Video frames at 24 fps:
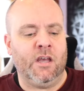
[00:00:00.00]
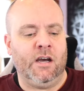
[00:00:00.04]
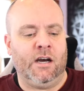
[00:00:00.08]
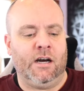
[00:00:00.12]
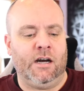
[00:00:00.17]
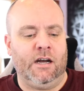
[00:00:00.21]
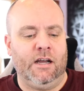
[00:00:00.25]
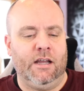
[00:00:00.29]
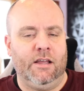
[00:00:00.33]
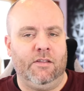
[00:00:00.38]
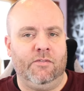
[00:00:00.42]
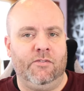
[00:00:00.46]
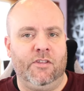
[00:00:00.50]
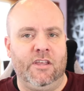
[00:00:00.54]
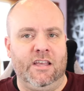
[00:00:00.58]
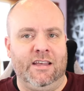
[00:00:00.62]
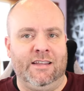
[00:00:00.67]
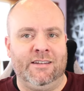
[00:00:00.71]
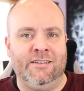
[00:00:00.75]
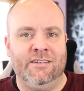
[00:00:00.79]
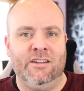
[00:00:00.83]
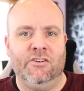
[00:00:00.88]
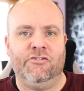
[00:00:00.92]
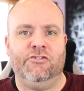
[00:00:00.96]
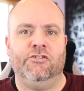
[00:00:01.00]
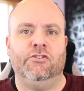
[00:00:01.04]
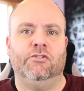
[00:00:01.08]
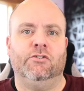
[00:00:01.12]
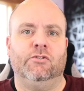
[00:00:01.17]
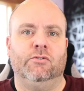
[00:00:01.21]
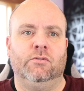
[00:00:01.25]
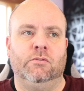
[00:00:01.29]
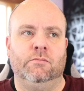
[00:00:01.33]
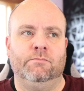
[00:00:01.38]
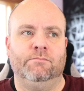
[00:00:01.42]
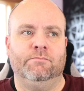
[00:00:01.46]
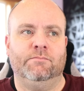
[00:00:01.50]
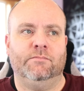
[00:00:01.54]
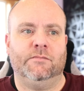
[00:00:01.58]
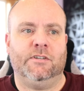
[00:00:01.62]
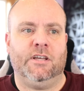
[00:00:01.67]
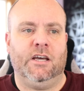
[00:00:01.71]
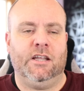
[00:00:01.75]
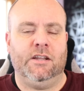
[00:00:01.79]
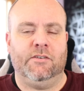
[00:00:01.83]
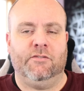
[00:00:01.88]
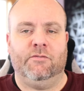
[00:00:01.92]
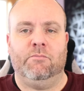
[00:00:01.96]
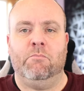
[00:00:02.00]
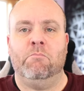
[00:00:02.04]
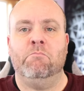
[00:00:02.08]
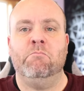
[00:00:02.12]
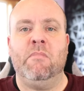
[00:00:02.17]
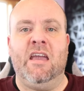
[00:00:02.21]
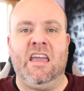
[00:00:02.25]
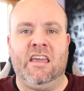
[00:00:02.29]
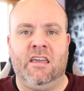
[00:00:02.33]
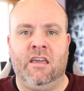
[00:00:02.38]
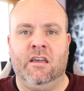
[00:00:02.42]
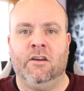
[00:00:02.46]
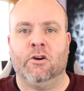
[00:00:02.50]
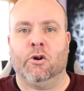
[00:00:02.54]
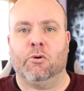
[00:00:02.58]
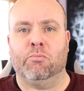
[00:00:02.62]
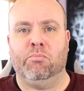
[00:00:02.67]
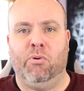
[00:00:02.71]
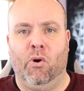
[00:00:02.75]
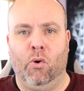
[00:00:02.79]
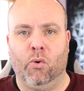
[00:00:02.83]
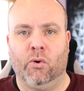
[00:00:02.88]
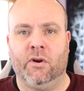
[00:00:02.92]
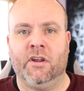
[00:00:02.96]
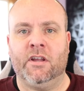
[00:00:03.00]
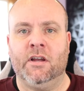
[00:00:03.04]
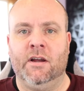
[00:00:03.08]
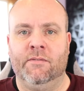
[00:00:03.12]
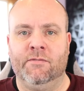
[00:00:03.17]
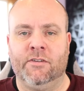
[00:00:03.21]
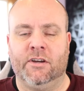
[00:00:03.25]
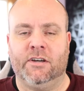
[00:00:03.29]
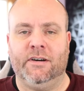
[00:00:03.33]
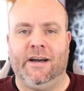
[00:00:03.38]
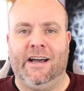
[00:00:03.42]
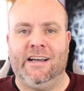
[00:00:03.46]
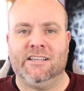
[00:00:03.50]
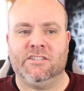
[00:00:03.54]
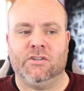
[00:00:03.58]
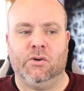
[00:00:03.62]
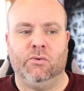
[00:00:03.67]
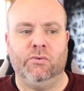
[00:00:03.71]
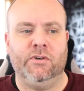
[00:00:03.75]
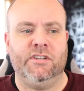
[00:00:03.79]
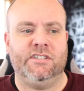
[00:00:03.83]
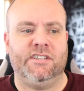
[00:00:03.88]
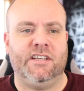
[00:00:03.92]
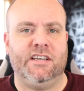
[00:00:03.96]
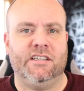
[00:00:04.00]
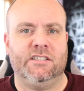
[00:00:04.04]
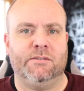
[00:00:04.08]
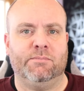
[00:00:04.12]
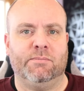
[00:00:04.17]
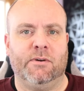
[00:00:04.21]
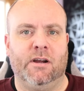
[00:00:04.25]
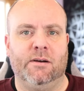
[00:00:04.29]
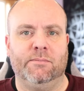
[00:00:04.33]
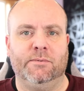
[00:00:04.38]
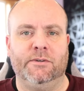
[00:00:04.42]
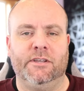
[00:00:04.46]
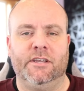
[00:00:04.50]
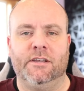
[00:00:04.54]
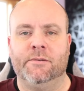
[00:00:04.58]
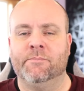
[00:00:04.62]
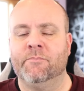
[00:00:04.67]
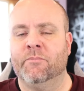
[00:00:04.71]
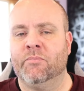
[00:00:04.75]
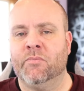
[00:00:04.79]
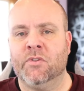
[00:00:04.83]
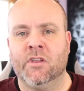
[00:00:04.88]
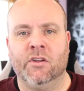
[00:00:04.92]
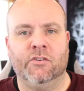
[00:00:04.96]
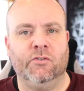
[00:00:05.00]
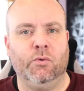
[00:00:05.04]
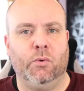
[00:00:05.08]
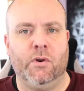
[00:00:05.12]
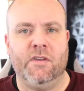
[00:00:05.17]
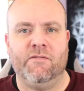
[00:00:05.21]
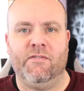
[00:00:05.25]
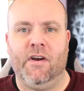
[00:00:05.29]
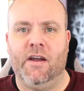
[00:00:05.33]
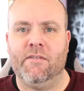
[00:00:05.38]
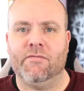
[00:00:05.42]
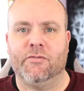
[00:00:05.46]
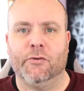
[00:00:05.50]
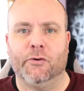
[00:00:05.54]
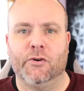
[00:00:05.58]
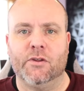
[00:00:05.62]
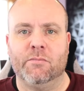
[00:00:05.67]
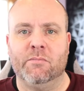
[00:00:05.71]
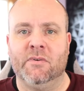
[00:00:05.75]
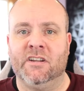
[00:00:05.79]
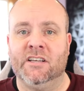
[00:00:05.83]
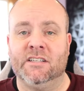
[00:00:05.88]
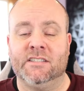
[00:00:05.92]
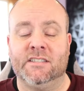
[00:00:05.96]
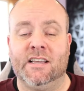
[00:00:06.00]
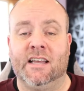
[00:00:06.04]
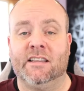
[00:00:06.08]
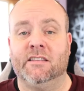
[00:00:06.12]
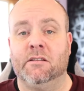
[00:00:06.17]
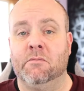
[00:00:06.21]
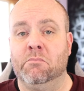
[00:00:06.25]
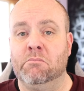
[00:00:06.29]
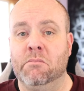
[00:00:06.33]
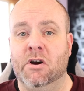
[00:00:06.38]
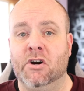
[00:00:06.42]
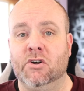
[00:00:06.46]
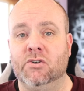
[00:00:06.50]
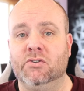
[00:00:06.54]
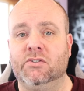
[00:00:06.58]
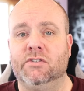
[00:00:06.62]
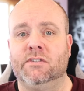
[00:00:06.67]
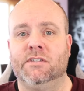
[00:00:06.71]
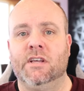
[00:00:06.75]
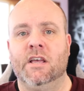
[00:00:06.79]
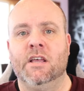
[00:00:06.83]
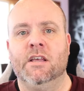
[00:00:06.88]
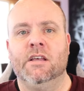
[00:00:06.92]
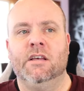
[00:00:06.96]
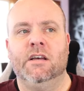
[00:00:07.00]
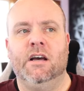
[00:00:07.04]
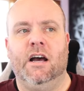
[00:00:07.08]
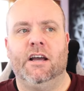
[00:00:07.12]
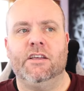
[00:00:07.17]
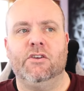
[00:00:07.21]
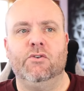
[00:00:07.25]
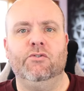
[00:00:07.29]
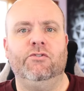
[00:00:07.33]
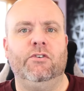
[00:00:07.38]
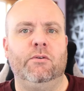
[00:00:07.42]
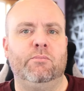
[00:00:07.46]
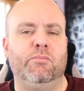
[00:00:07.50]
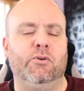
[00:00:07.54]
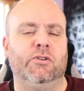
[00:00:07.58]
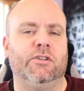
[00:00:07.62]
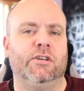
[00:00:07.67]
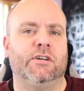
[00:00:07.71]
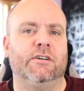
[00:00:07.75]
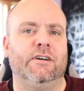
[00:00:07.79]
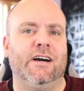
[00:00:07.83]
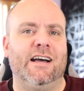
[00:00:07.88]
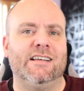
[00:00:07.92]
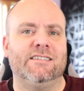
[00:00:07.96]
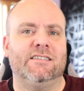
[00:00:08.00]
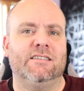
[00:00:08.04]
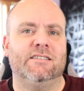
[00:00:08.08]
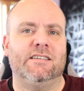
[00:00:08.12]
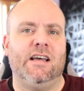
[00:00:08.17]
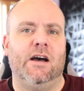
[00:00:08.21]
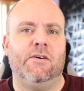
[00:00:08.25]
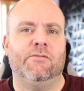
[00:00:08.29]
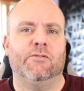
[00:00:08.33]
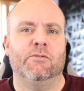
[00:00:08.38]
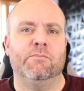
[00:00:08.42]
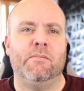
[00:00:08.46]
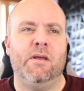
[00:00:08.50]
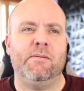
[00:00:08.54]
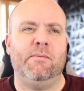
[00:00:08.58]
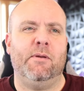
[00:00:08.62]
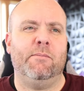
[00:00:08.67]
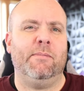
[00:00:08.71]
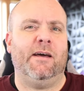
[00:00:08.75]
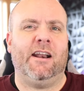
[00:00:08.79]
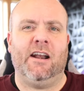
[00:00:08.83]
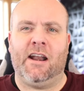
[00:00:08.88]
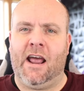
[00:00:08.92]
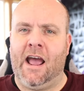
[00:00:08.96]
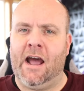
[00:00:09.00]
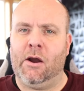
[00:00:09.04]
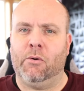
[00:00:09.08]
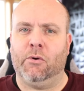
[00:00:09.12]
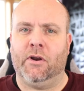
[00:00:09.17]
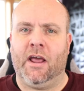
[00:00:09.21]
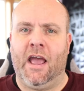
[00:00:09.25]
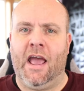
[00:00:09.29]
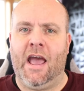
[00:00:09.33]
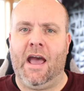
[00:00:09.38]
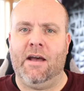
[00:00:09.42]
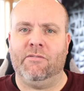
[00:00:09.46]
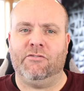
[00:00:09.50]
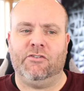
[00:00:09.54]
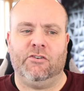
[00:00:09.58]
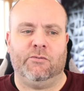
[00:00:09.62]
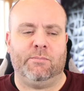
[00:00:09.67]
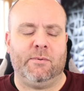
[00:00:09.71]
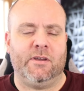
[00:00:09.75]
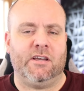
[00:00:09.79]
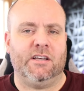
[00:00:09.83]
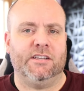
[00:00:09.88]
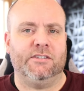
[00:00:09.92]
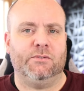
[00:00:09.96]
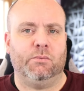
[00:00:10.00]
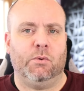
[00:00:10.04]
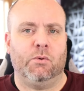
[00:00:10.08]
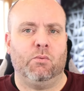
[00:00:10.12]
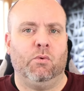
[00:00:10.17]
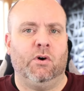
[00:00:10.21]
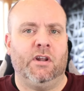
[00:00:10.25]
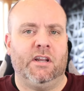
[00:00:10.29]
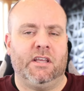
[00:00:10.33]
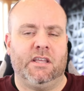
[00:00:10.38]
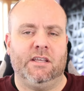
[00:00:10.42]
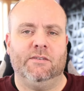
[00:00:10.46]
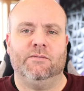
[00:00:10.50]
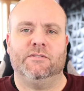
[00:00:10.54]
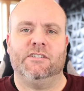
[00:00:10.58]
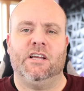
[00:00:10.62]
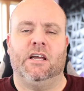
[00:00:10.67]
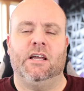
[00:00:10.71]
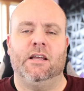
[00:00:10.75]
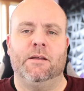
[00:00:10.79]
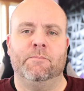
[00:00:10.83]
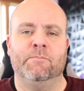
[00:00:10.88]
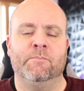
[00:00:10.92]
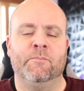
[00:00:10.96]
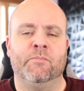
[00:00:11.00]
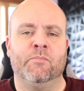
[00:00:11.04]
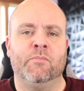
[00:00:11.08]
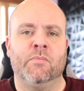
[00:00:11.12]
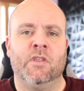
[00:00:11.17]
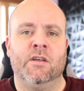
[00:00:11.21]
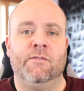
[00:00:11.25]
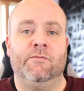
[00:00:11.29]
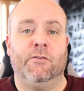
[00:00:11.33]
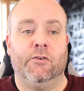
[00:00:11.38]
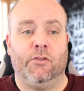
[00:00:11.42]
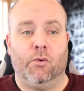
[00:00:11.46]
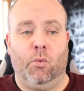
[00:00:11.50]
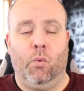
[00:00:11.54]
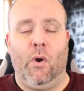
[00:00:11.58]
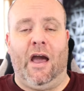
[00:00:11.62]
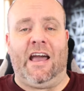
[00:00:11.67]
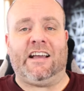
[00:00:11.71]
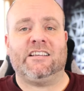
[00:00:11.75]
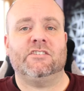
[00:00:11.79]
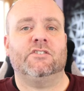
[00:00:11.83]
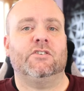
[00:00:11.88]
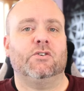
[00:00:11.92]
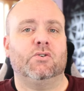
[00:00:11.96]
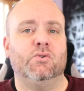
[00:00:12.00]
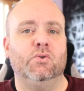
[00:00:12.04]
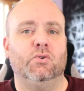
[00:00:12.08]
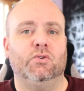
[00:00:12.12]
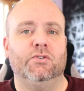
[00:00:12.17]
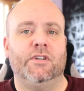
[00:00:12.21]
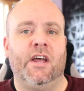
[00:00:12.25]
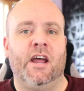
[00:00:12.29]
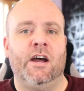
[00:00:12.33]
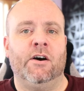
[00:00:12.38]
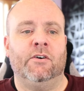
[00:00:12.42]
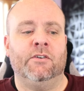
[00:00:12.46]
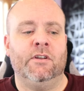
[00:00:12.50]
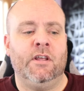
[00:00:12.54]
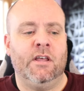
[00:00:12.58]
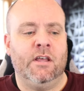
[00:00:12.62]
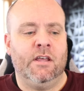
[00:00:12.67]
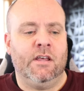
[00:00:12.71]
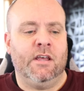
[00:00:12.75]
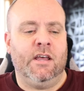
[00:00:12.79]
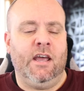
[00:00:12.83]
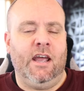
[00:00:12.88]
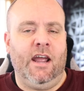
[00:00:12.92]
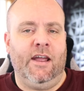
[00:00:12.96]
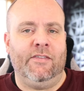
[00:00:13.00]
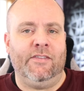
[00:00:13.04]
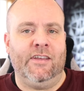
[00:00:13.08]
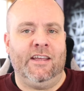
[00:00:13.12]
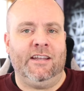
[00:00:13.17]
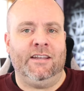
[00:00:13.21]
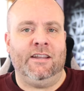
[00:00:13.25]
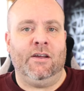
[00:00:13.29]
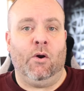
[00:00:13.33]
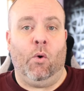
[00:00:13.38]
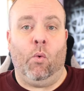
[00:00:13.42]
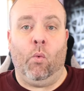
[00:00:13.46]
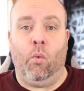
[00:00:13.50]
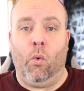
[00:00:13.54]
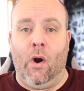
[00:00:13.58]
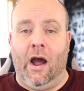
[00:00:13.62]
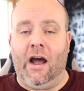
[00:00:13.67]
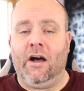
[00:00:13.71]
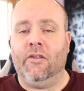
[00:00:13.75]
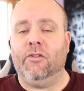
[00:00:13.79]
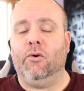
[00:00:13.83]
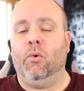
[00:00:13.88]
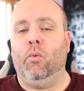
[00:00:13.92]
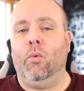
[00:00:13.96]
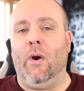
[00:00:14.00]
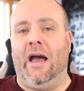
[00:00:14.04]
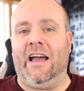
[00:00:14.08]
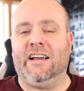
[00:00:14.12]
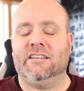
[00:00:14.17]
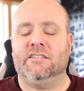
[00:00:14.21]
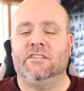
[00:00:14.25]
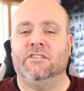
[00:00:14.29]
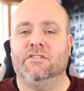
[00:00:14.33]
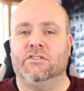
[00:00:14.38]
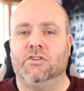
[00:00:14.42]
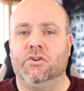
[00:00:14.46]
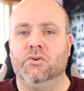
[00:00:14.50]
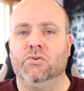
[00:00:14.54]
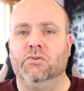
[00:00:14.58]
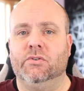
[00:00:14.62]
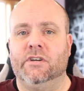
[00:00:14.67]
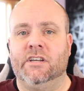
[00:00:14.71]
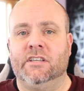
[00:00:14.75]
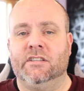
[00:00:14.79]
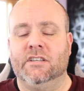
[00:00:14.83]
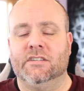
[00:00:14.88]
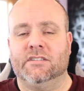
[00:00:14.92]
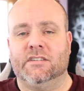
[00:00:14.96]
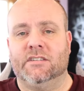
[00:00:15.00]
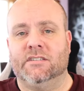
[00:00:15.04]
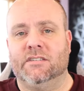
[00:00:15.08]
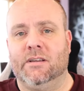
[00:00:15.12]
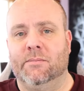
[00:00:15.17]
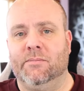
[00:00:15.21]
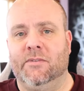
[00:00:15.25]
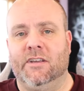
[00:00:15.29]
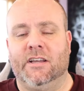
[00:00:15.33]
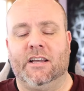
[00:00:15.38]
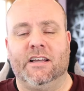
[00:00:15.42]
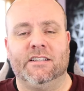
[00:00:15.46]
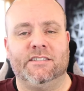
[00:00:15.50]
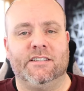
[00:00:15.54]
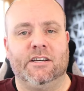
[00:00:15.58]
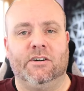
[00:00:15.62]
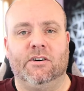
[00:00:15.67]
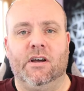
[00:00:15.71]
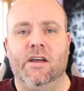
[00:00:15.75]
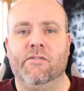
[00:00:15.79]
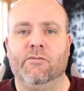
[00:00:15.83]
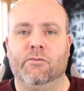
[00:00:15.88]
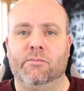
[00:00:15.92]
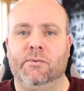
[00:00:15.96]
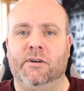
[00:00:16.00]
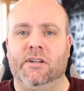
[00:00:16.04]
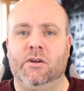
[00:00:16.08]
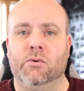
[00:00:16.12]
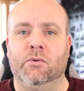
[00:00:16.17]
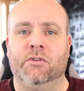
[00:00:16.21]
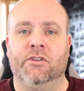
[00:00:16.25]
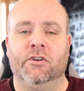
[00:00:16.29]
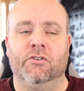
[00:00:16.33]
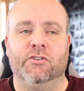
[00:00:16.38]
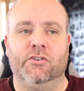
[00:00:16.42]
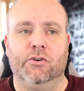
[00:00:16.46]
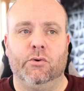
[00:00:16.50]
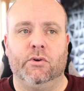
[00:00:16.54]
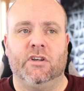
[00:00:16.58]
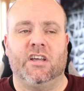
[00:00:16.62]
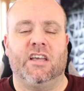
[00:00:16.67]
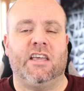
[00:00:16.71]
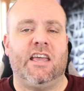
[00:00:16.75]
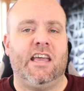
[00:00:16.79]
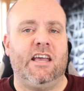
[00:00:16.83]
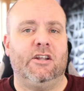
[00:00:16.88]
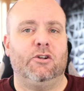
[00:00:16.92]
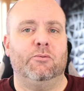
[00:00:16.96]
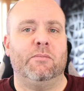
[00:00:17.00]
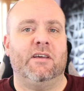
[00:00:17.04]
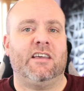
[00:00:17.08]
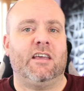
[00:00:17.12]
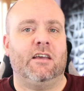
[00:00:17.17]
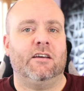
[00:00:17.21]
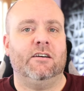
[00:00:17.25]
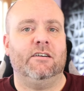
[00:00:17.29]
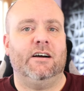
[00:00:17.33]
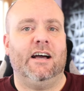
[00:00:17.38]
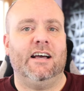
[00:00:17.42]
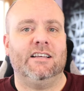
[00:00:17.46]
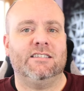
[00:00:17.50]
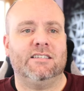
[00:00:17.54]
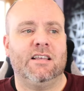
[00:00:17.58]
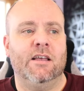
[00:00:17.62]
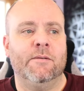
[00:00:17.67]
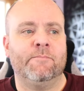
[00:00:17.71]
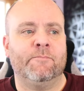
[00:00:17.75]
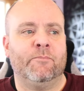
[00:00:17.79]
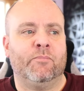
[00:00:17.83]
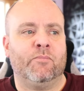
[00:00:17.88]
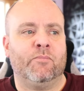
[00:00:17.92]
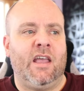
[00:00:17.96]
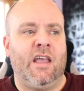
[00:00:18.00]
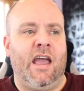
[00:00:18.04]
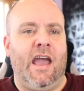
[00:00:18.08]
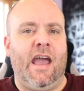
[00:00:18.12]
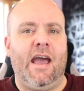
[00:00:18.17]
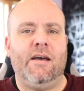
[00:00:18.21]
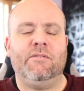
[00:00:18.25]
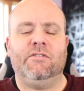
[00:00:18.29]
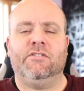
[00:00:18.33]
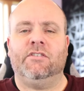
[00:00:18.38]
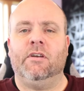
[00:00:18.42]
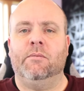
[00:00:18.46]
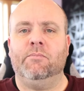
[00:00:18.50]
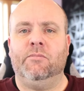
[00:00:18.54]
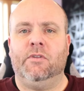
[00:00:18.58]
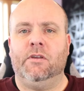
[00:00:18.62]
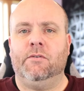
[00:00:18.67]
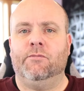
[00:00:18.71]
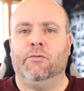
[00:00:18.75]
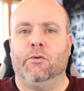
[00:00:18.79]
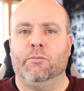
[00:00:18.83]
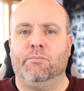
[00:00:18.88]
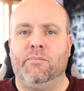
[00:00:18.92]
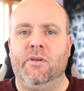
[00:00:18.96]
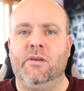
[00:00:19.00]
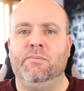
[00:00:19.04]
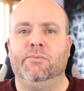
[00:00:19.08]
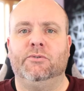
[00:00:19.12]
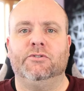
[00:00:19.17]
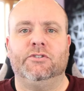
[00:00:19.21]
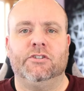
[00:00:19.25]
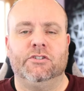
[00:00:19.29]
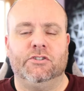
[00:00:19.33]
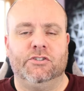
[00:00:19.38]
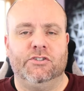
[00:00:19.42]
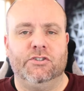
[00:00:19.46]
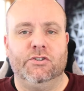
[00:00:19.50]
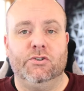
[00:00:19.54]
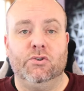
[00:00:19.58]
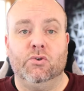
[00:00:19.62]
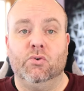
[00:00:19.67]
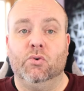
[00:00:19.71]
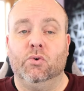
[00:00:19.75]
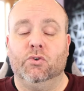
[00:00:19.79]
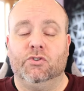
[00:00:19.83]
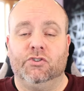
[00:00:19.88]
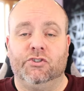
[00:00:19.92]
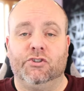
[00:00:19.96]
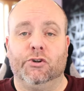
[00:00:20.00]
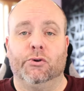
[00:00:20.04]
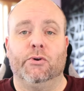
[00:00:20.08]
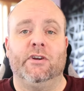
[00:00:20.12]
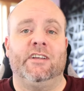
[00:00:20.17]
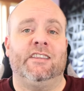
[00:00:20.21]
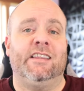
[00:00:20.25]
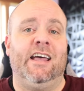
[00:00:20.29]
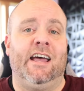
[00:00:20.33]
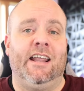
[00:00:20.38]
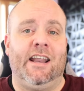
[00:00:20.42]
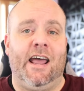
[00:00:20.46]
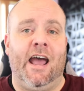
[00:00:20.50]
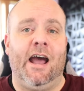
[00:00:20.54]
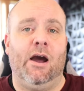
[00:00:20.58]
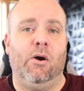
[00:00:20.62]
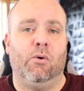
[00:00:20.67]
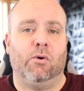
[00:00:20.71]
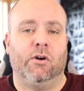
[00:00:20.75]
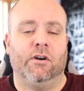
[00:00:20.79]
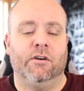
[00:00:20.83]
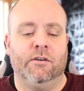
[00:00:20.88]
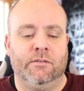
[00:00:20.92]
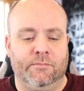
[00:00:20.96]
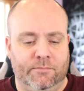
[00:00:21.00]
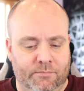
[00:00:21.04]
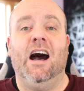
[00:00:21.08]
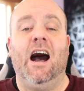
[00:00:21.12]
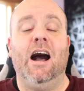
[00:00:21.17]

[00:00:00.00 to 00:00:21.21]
Uh, the initial kind of making or pouring of the class only takes probably 25, 30 minutes at the most. I usually put the classes out for maybe about an hour and a half just because we want to give time for the wax to cool down. And then while the wax is cooling, this is something I tell everybody when they're doing a candle making class have something for people to do during that hour.